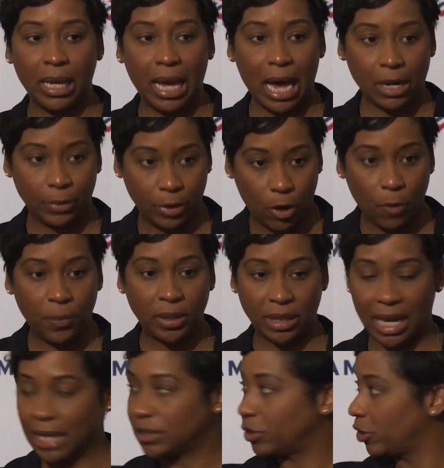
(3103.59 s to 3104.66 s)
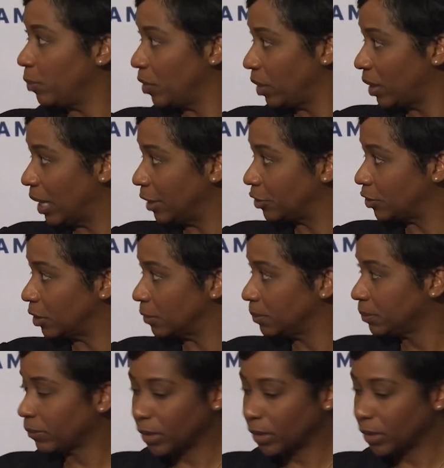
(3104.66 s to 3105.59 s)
How do we open lines of communication?